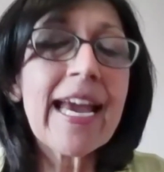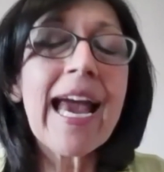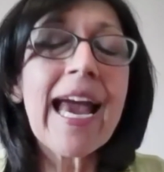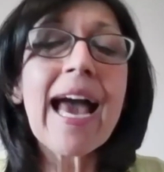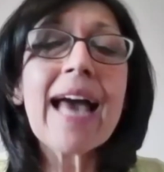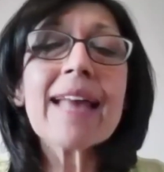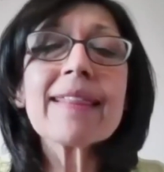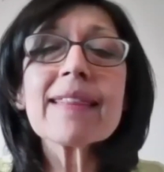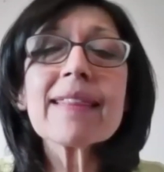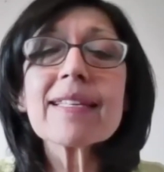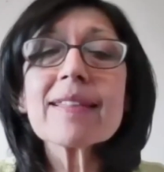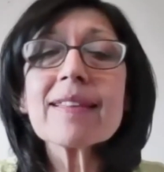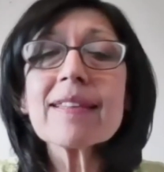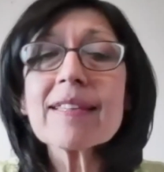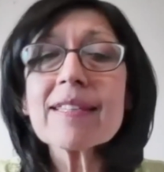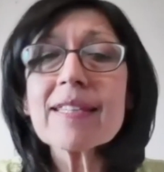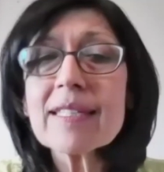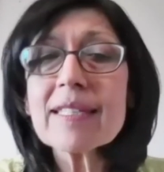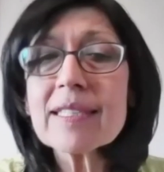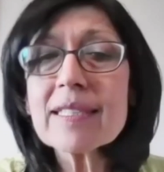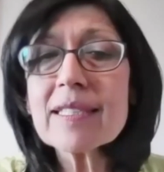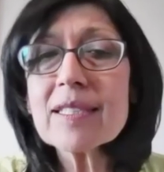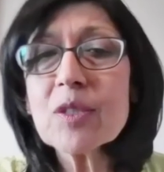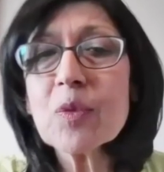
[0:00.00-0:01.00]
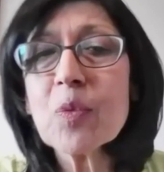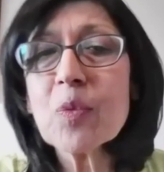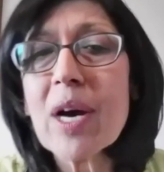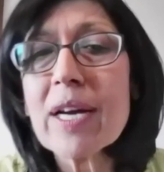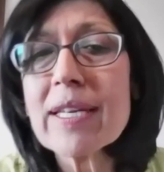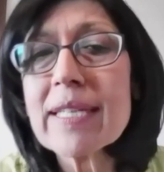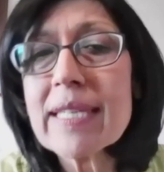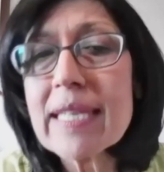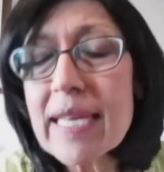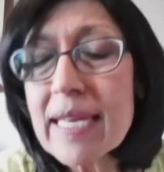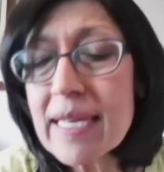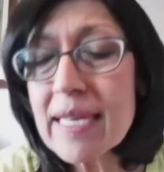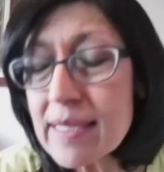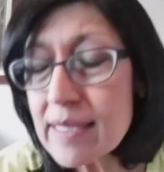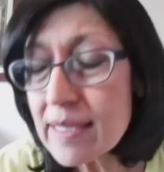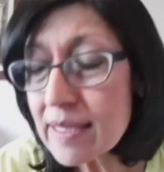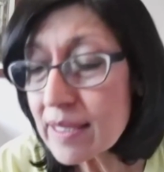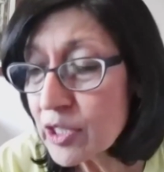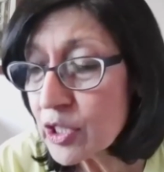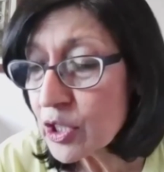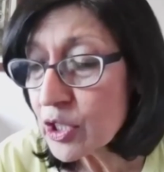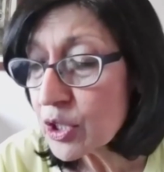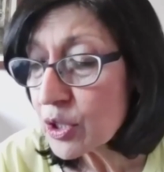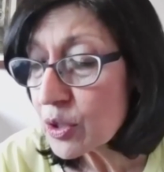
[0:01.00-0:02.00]
And the third one is
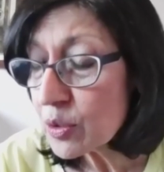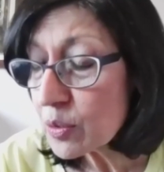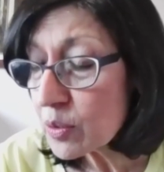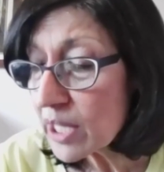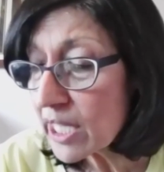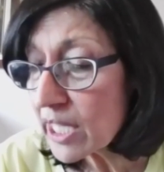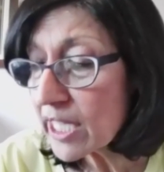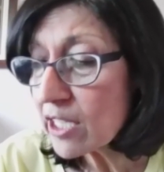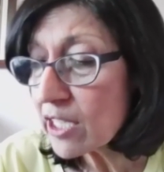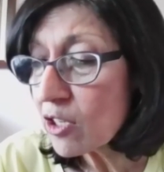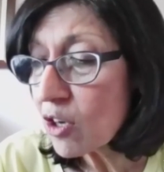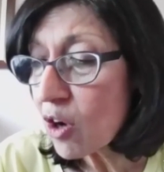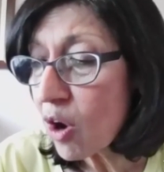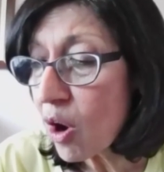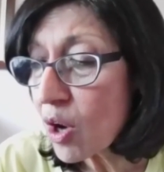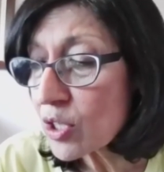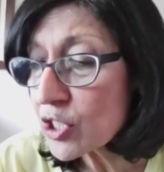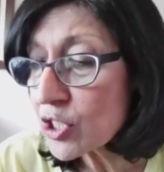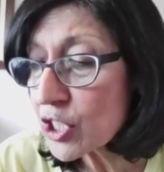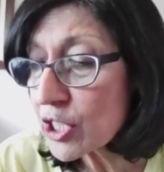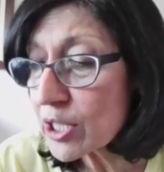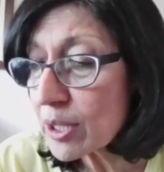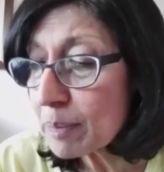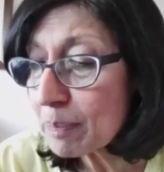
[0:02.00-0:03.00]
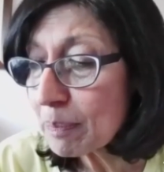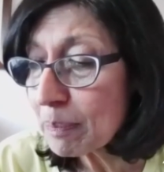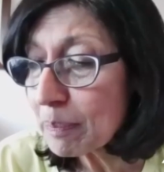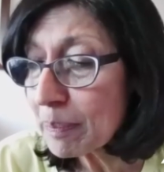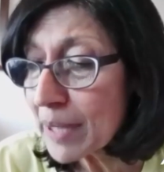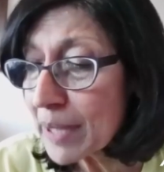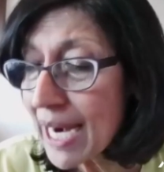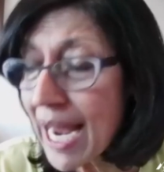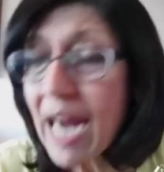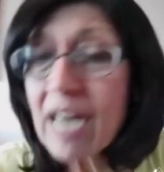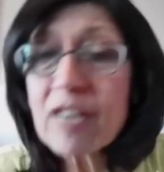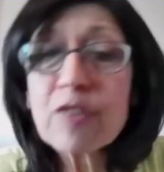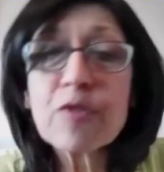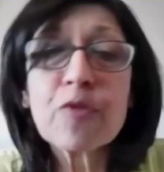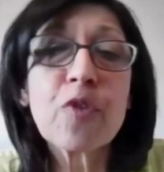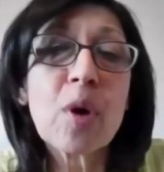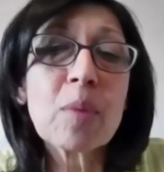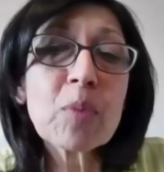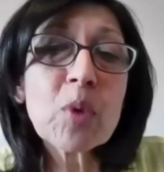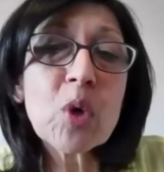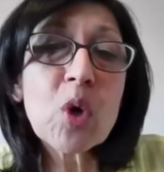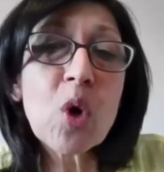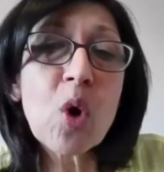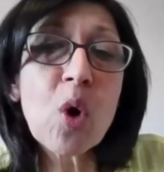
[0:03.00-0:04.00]
a newly launched
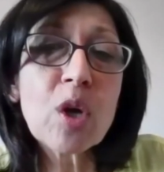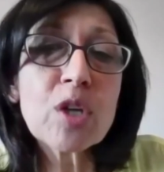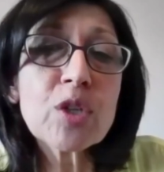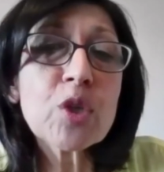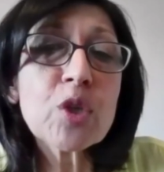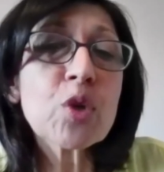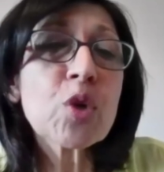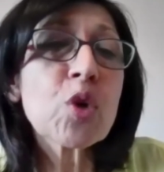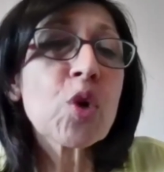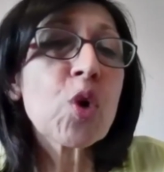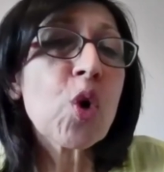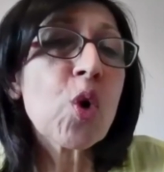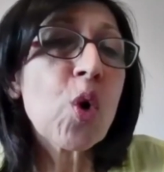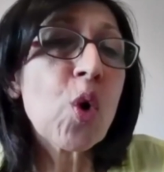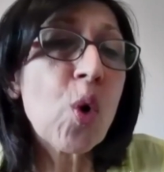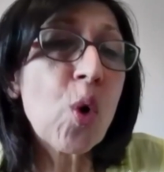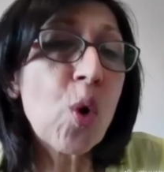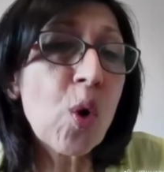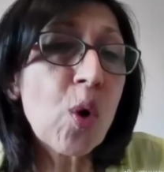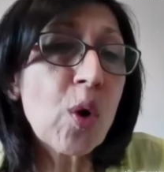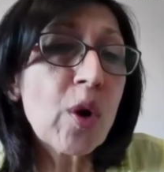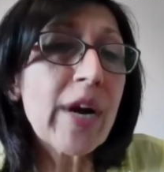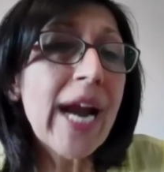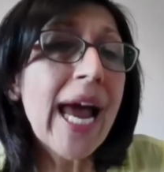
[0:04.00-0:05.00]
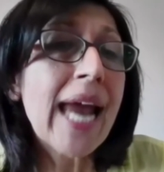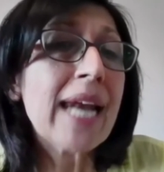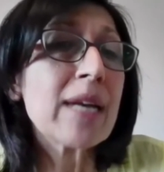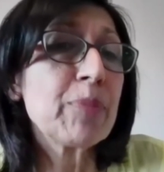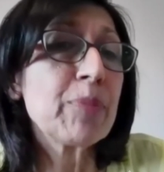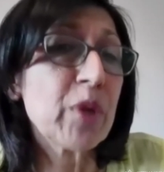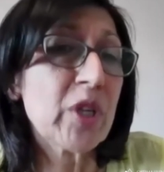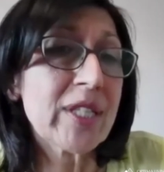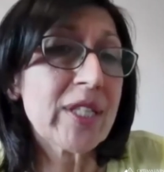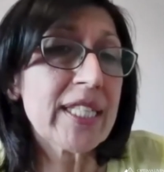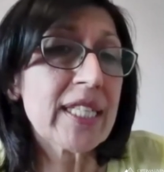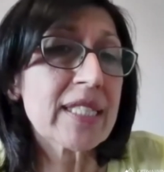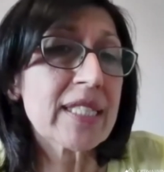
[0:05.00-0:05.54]
platform called Core Alberta,